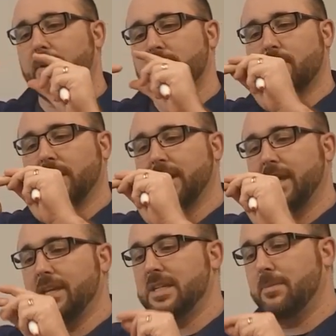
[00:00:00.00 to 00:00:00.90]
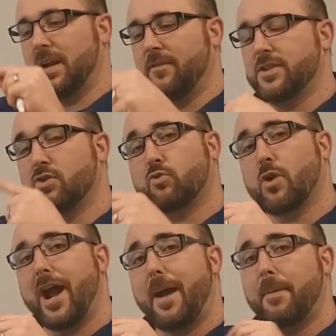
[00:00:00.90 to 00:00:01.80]
it's really easy, but if it's a
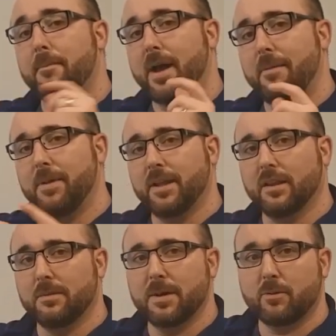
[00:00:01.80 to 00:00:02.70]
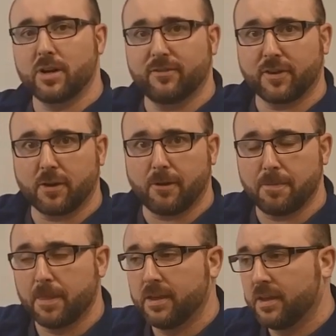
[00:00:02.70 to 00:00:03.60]
wrap, it might be a little bit more
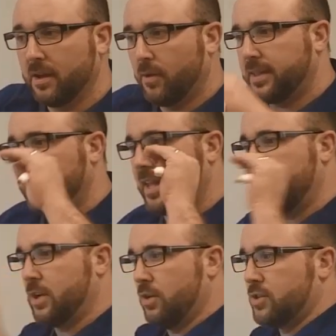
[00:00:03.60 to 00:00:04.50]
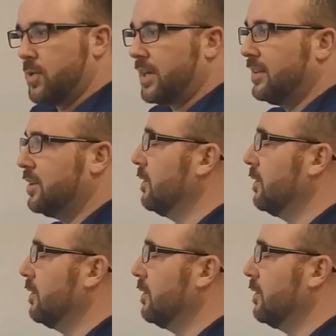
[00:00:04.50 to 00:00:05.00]
difficult. Let that light go in directly